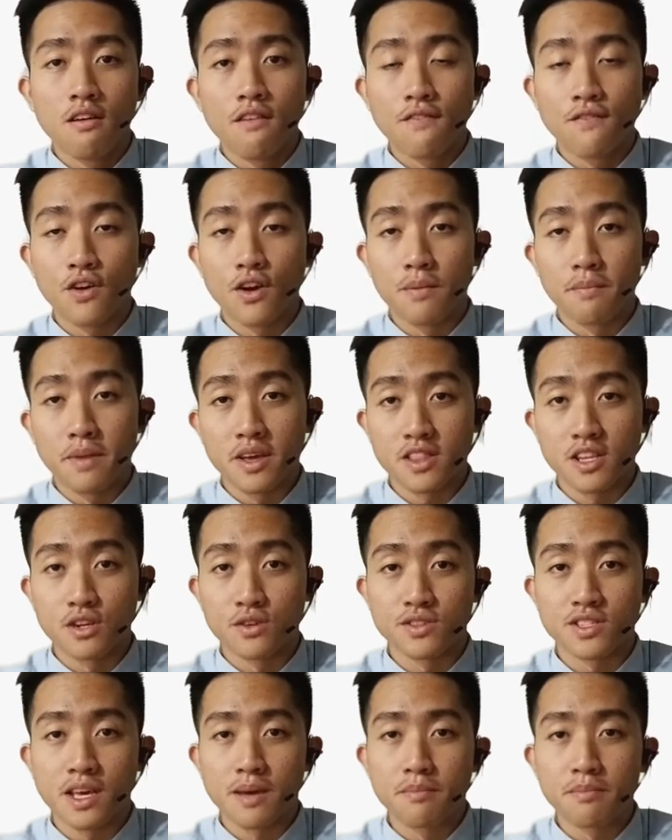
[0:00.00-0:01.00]
For
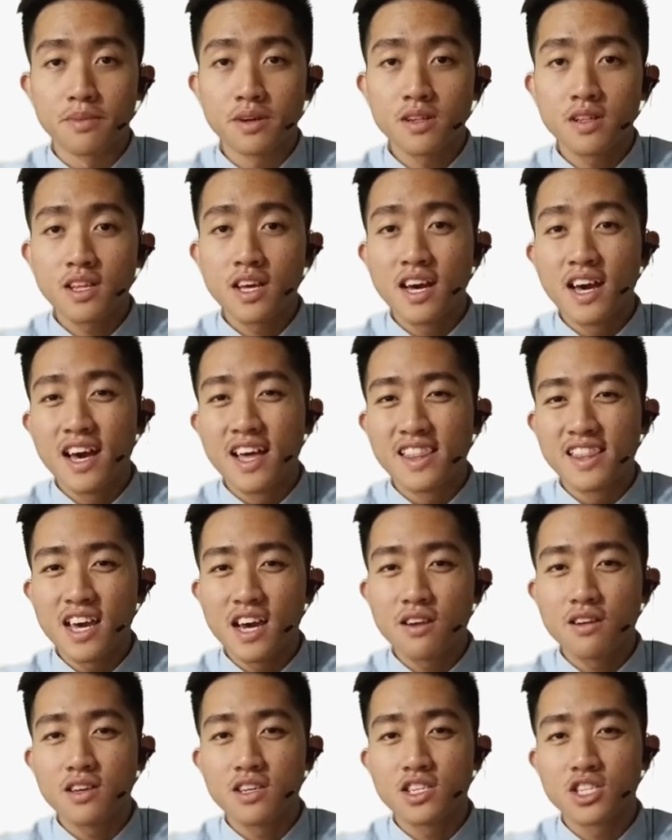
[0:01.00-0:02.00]
methanol sample,
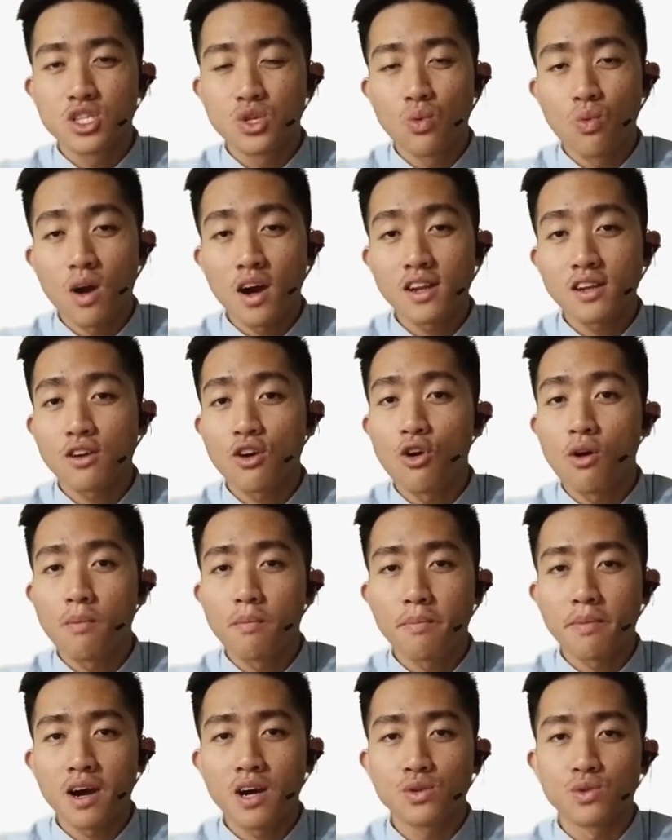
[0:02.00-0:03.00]
there is one
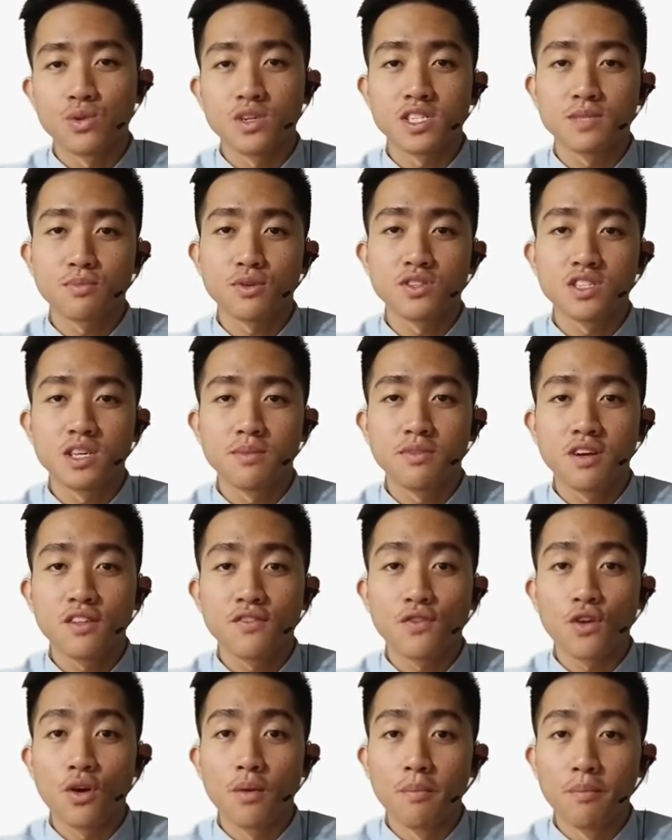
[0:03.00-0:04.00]
compound responsible
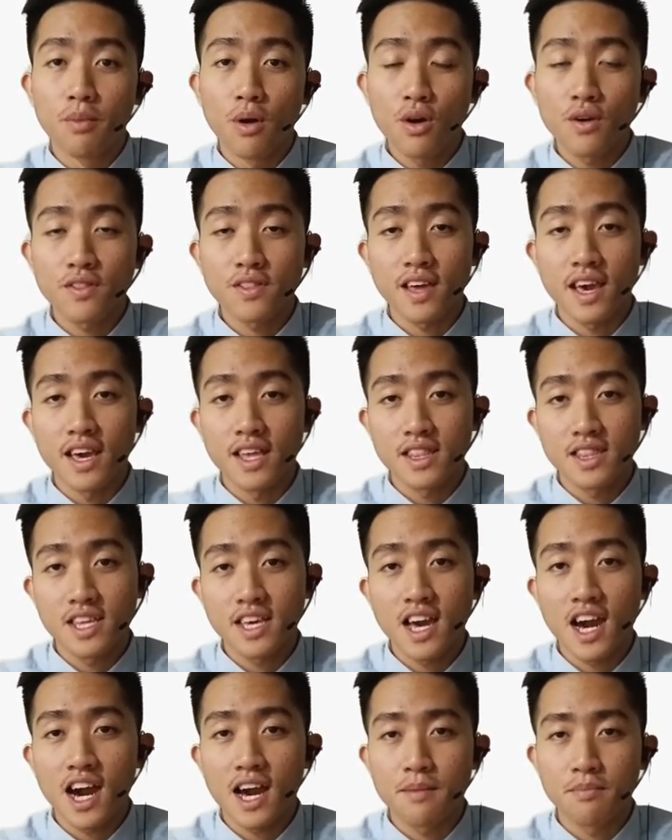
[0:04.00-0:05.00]
for both
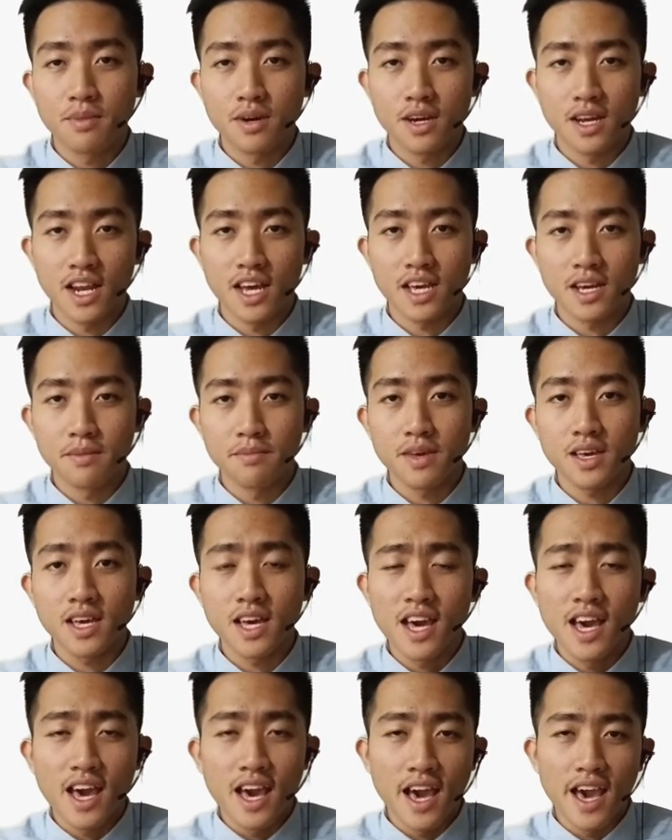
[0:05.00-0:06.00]
anti-hyperglycemic
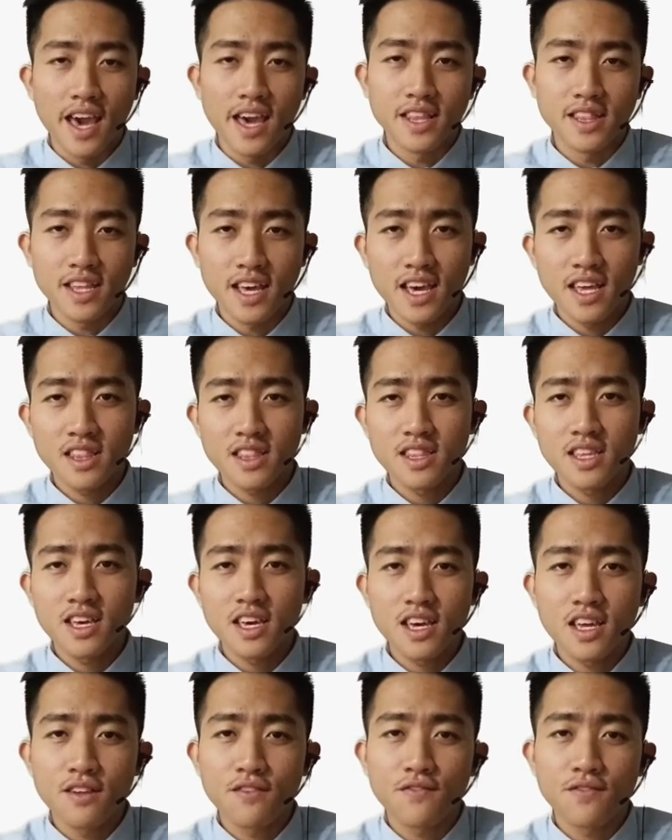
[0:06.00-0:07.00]
and
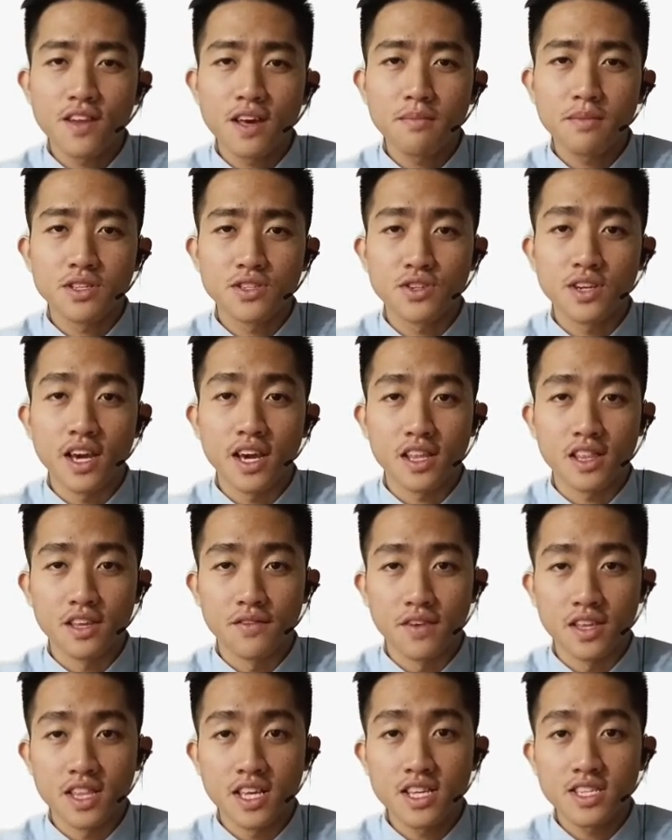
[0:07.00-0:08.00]
anti-inflammatory
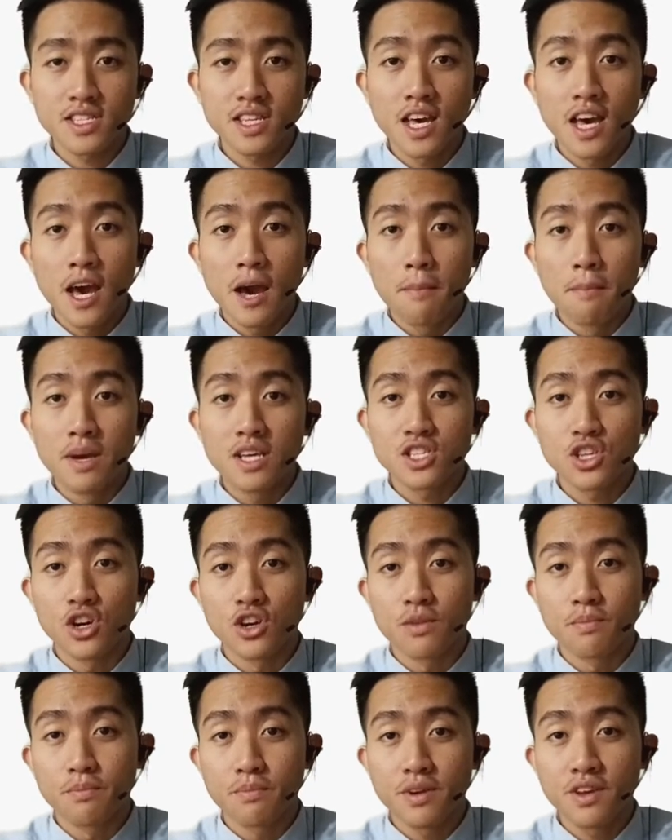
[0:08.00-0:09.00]
activities based
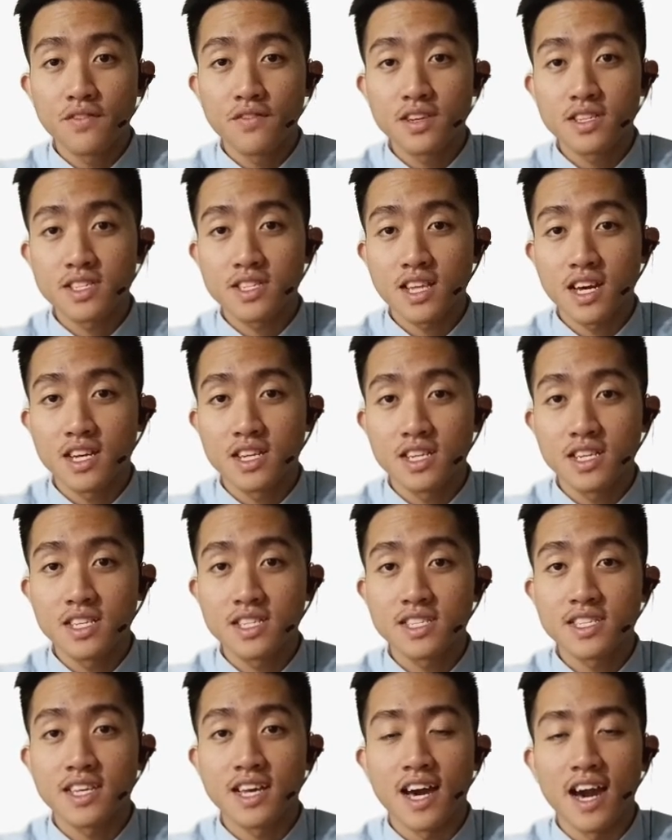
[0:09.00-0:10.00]
on previous
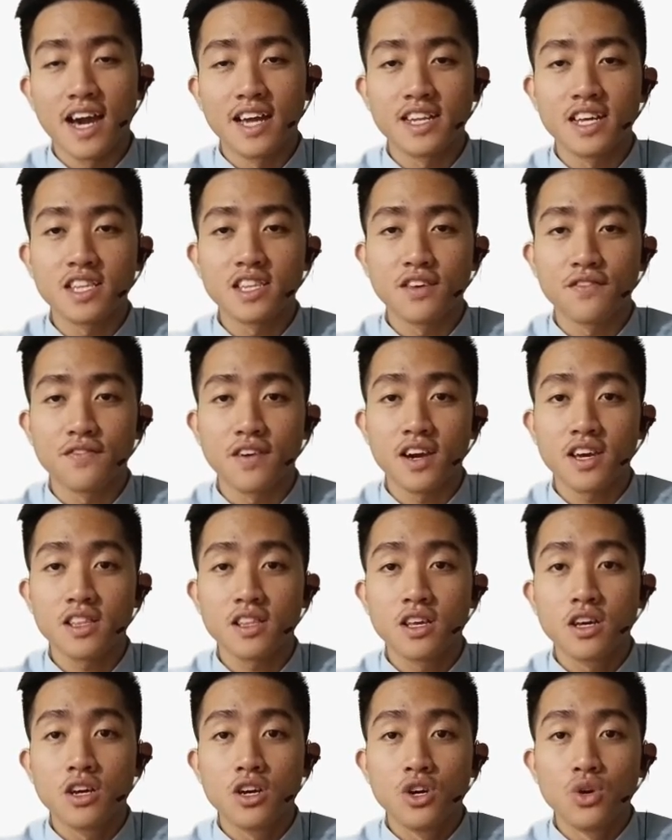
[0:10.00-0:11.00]
studies identified,
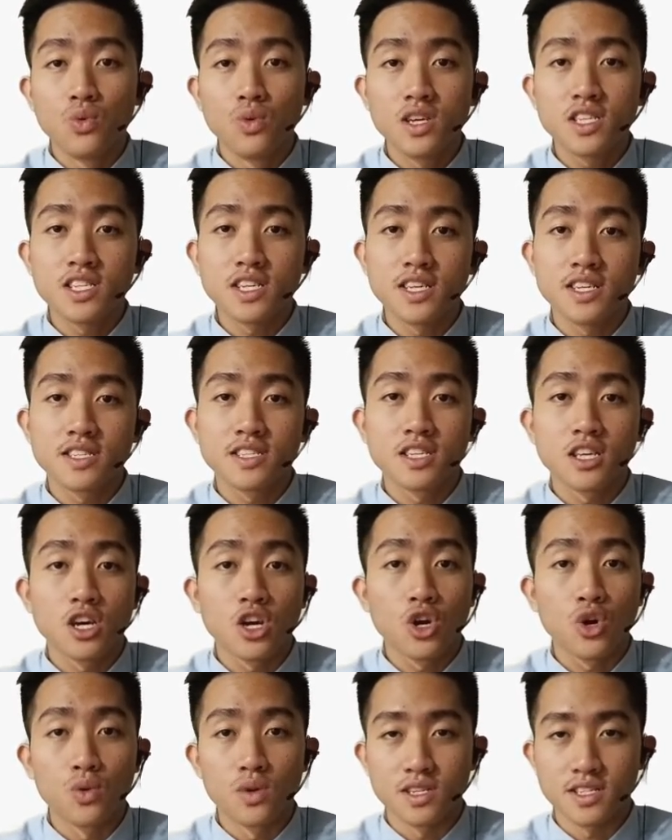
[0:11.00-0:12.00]
which is
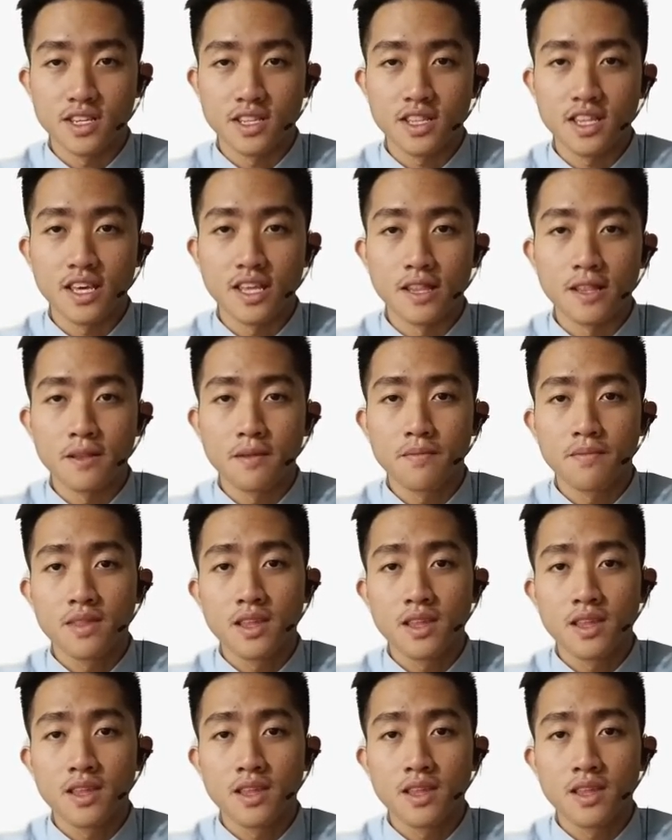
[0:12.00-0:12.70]
quercetin.